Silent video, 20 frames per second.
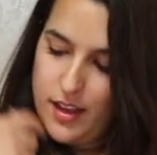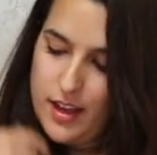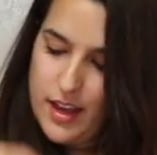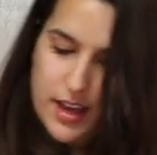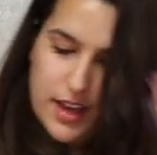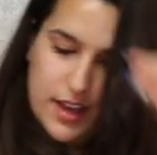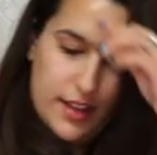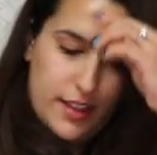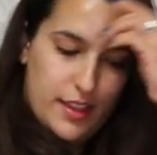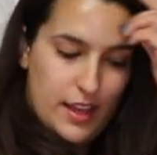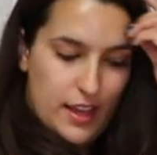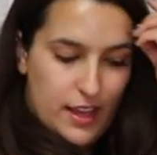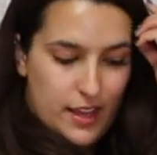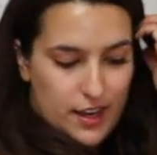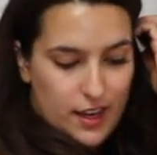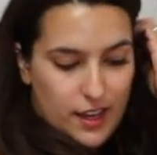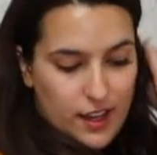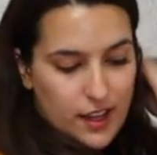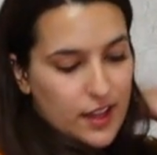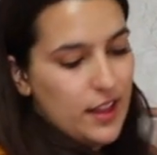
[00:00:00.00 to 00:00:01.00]
And
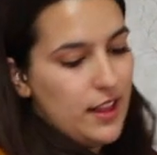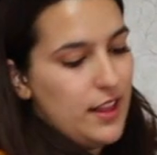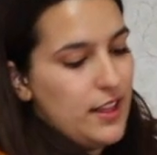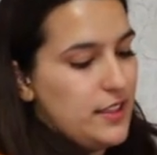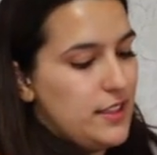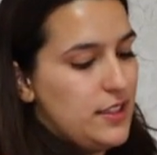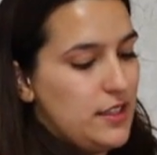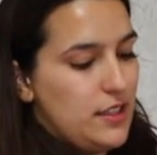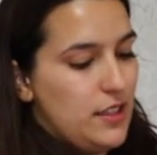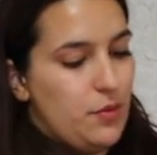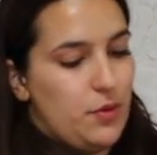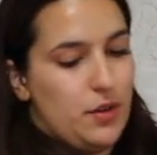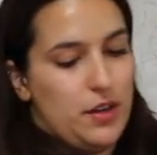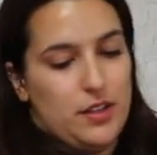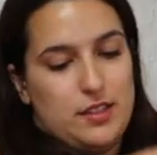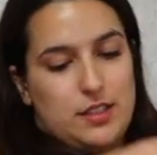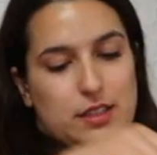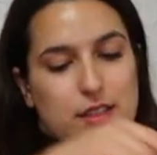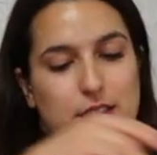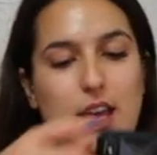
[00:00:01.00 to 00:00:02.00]
then let's see what
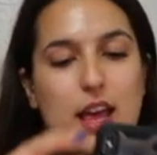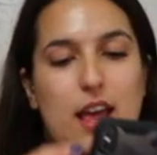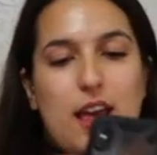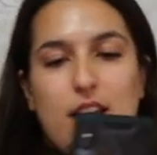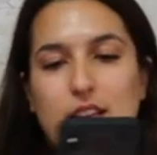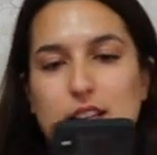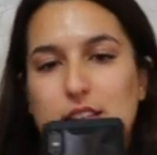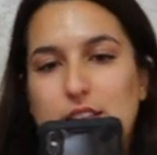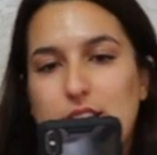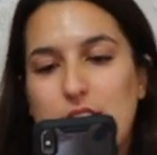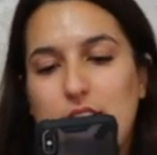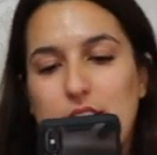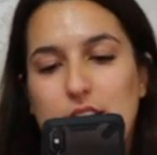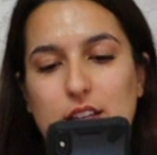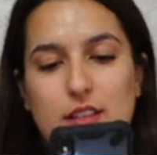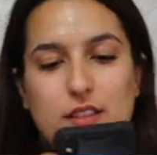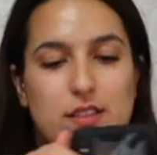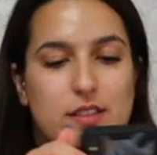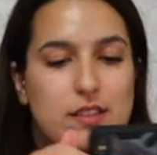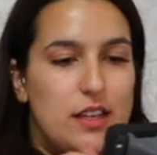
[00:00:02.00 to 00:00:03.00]
else it says.
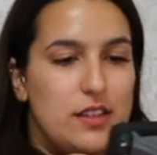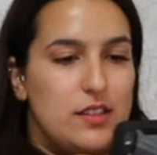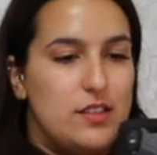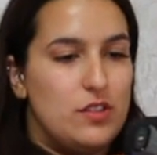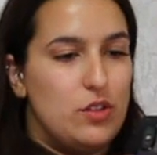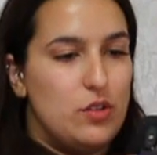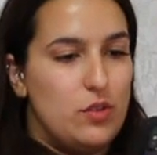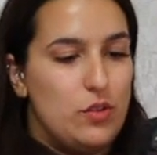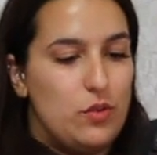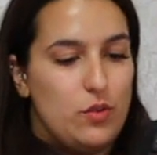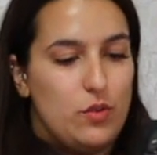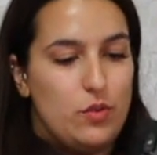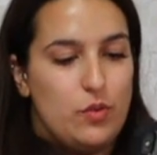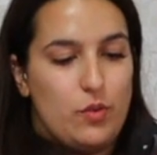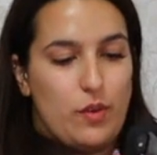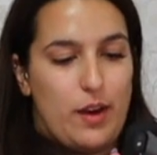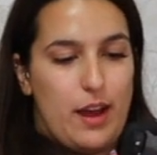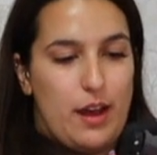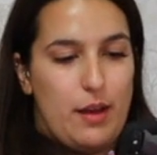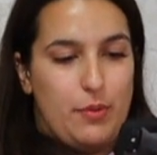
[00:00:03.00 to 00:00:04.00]
It says to
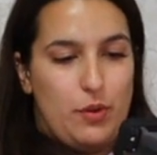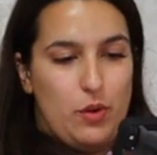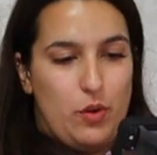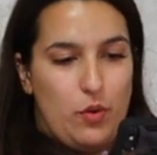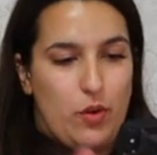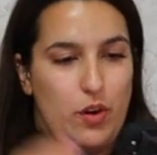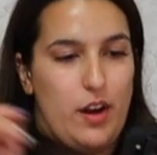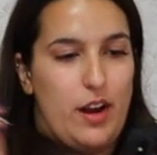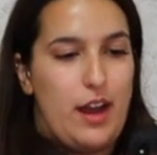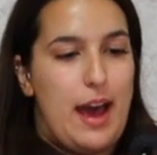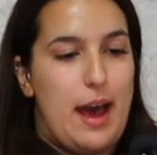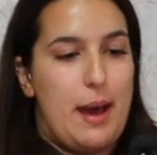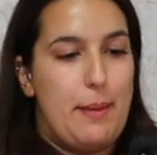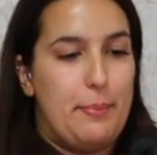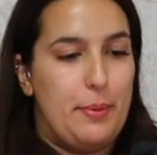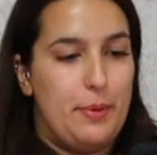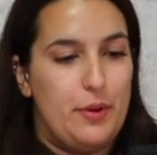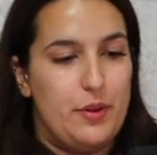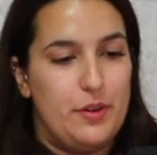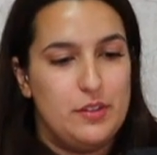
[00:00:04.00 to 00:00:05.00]
grab your
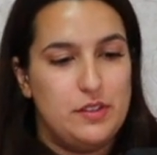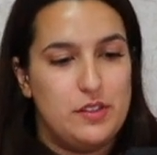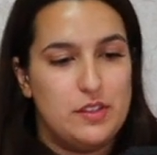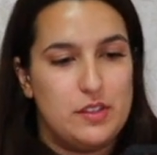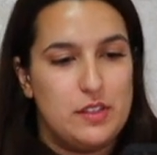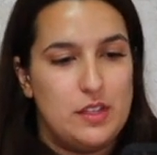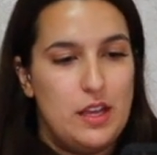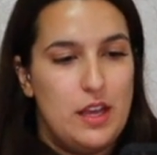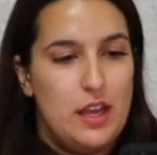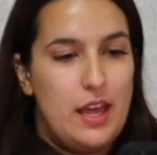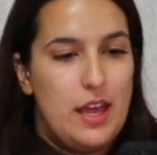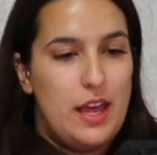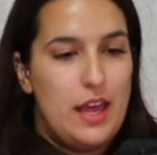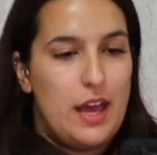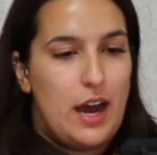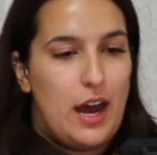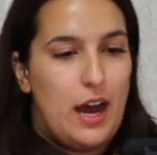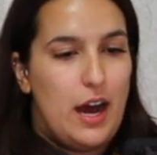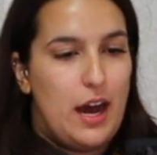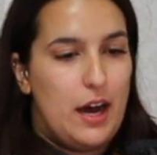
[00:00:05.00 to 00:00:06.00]
apples
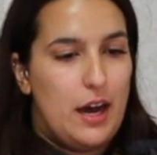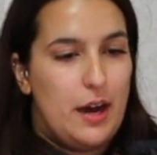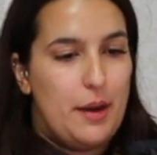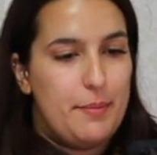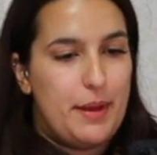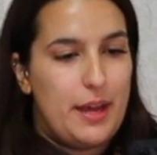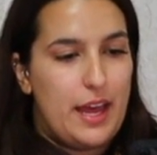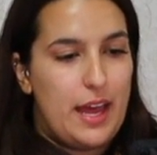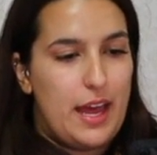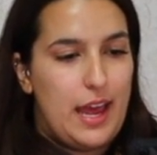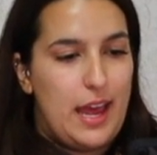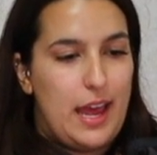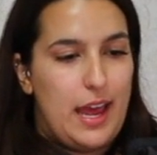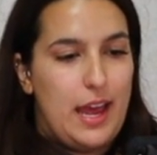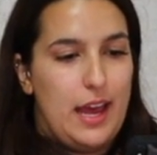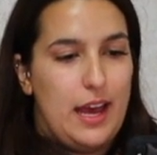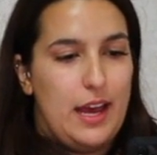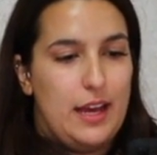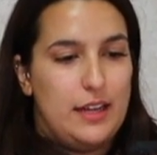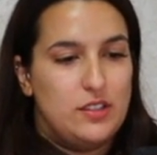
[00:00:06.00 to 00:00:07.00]

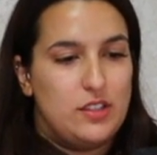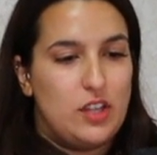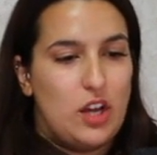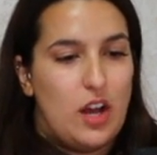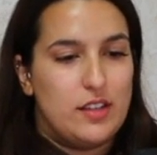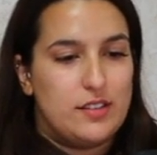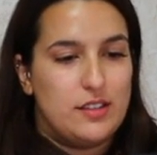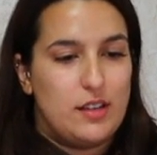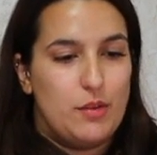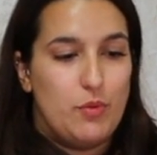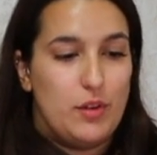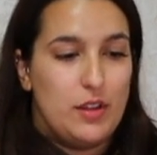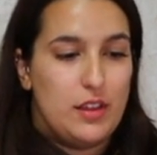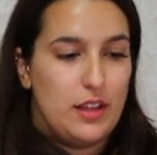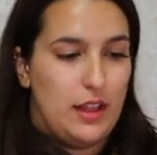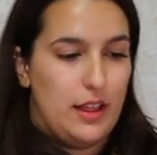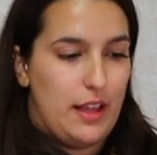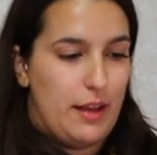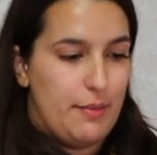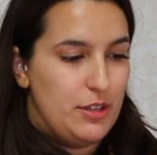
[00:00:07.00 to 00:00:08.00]
and toss them with
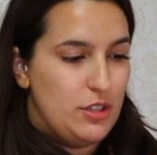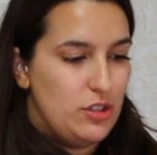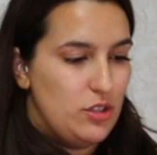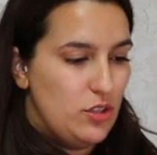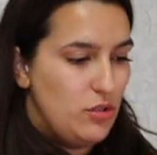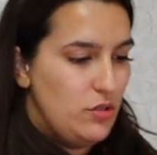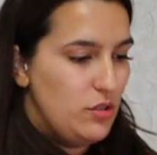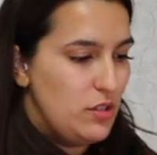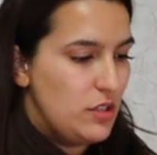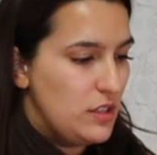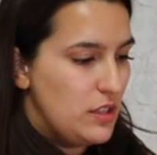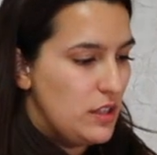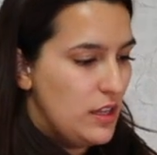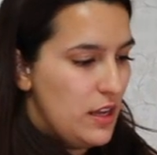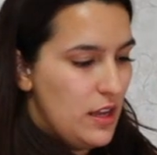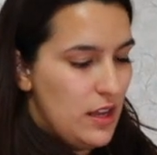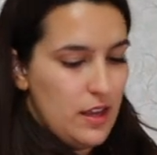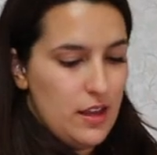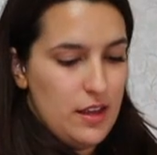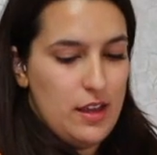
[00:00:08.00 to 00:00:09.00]
the lemon juice.
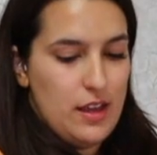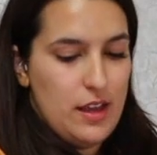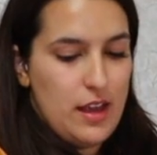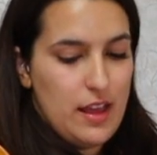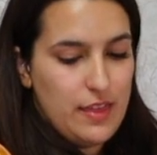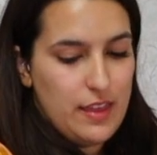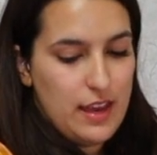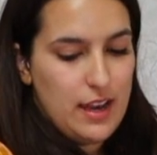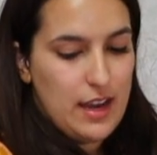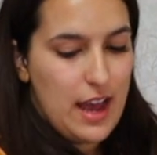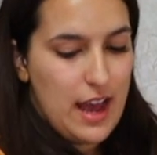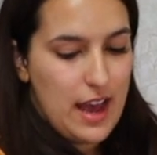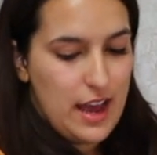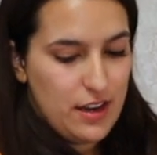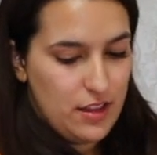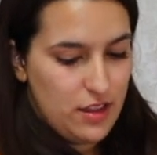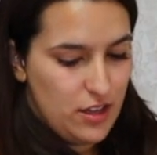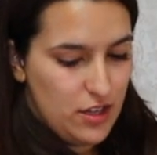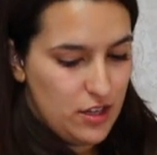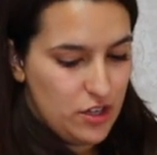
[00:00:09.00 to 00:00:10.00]
and then
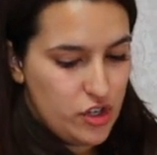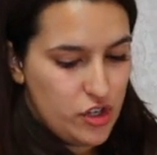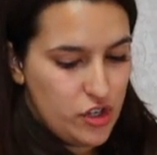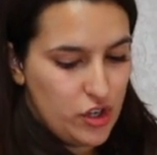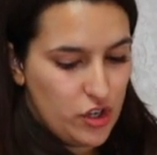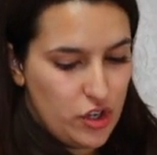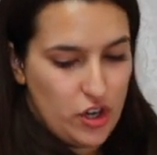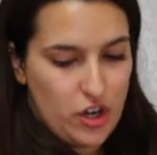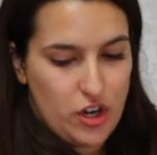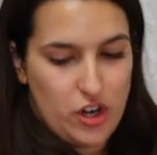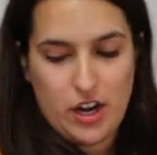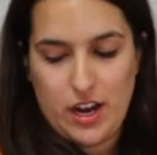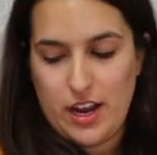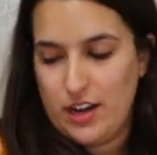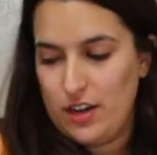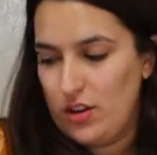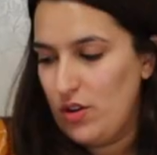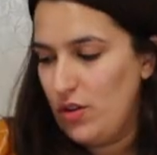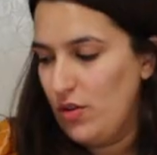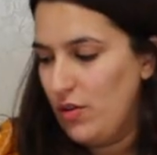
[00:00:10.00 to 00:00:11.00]
add the sugar
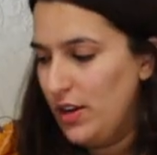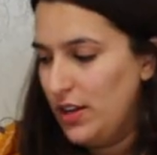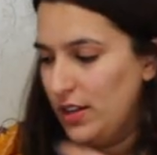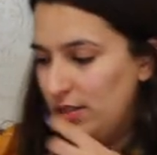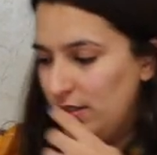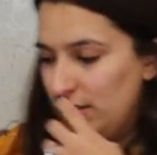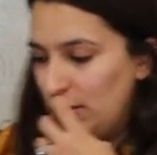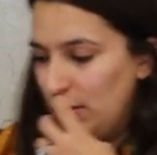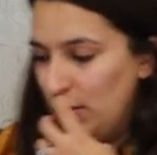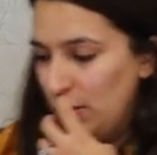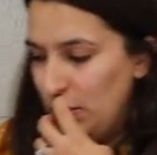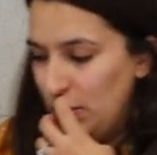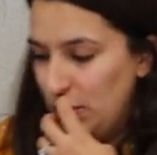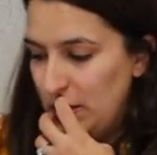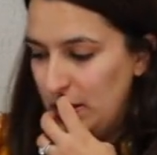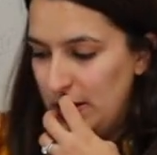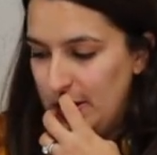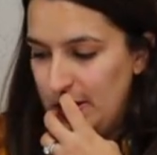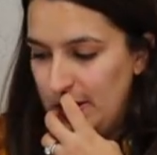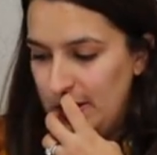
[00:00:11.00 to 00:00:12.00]
and coat it.
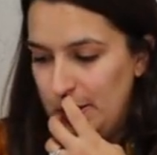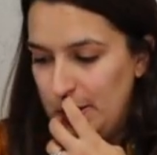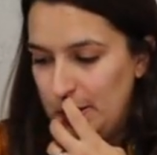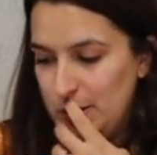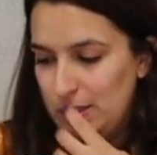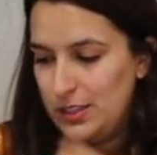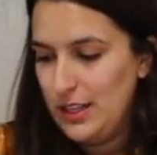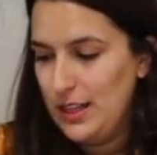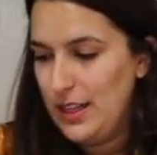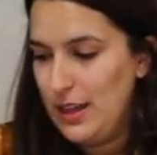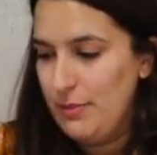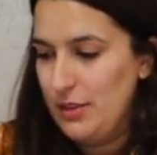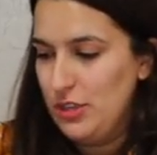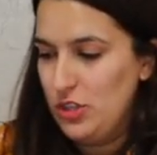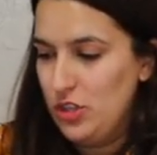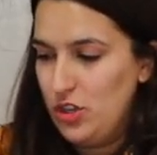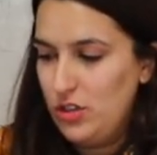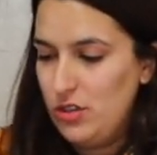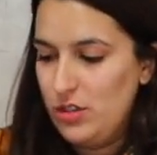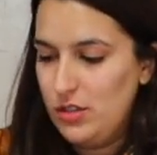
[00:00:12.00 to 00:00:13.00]
So here's the
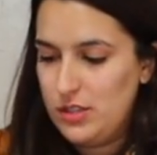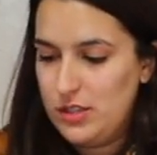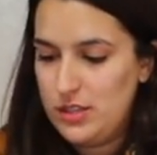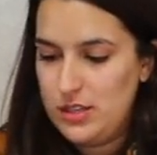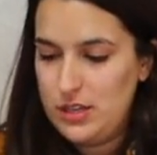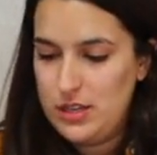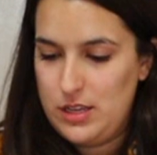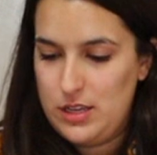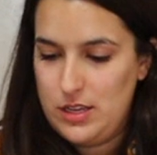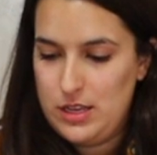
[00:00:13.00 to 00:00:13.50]
lemon juice.